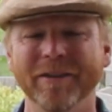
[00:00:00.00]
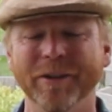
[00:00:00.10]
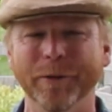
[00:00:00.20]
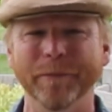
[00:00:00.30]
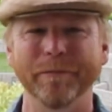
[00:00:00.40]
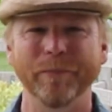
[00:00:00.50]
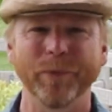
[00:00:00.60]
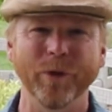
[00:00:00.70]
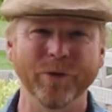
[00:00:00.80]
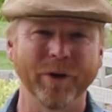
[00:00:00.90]
So
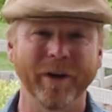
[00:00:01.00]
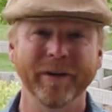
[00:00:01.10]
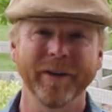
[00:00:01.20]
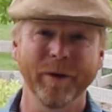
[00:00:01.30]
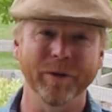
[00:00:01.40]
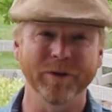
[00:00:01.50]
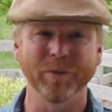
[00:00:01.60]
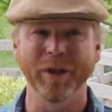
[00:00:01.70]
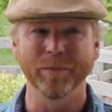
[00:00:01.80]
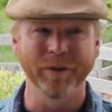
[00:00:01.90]
those are our neighbors,
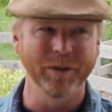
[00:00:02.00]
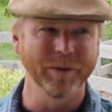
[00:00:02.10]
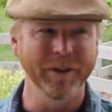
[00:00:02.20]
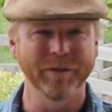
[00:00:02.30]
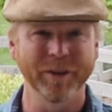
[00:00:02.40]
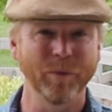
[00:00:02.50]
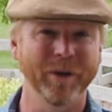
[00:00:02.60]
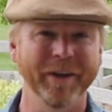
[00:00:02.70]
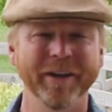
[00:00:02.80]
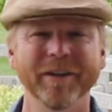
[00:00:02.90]
or people who live
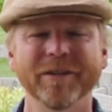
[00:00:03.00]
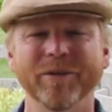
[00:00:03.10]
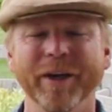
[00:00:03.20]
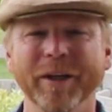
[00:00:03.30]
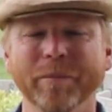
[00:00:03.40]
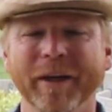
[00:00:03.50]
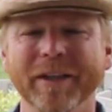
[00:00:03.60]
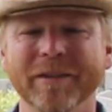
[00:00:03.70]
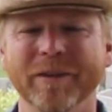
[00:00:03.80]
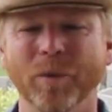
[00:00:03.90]
somewhere near us, riding
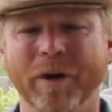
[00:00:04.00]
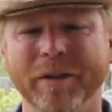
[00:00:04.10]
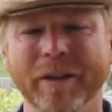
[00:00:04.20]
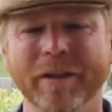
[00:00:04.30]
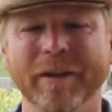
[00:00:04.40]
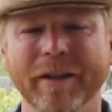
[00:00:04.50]
bikes and walking.